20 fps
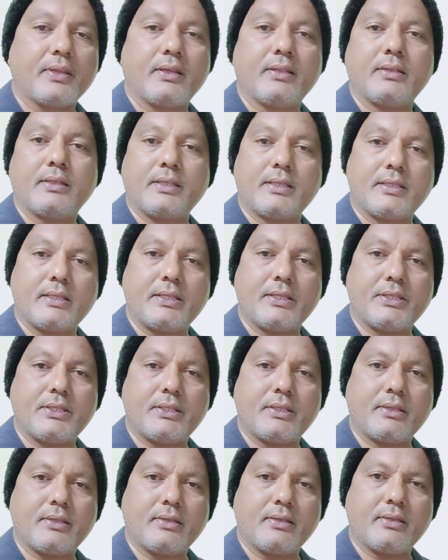This
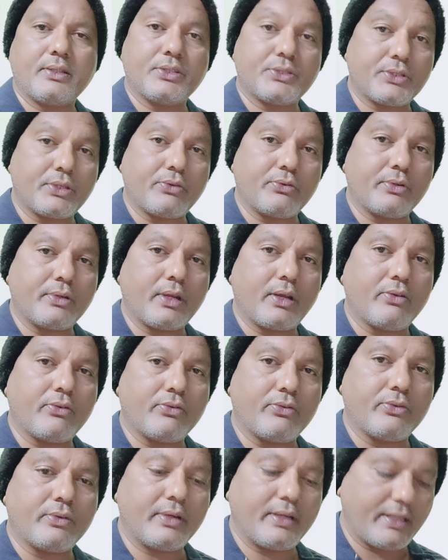is the sound
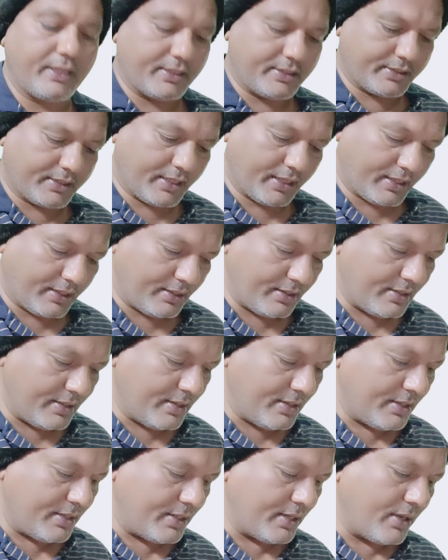of D scale.
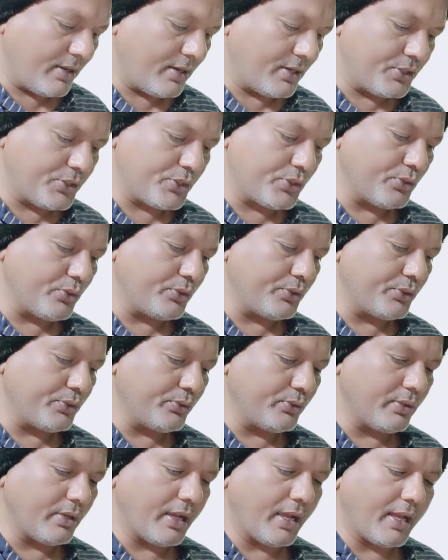Now I'll show you
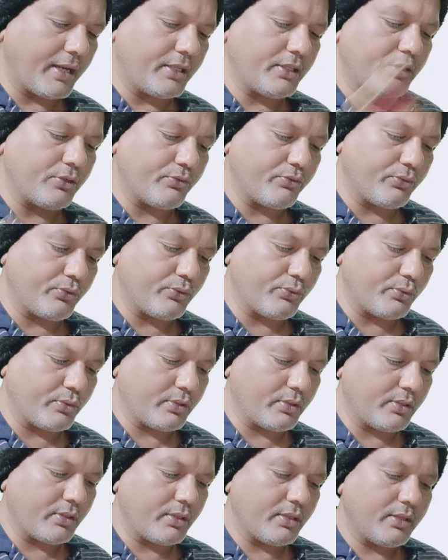another flute.
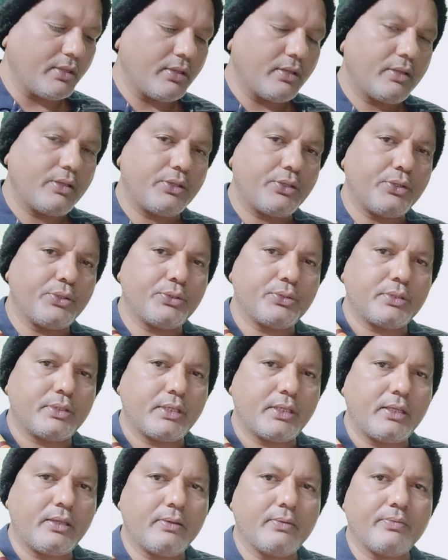You
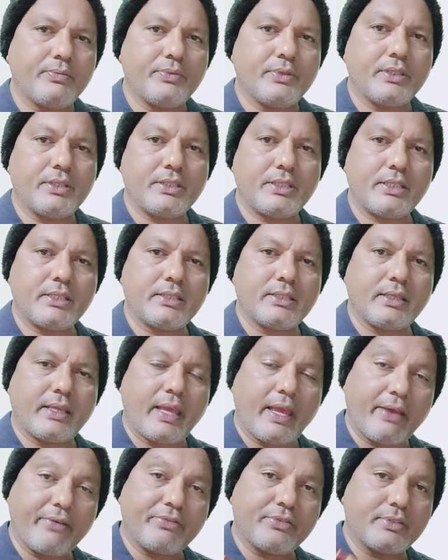see, this is
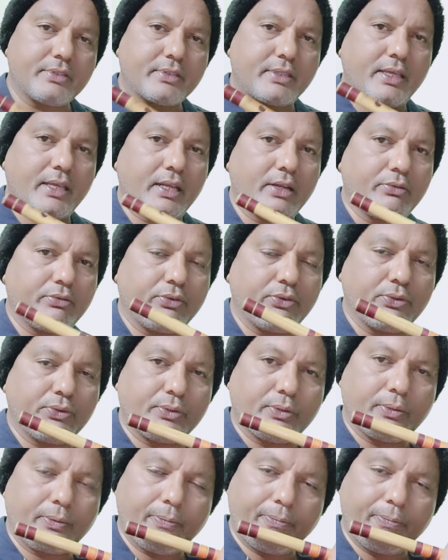F scale flute.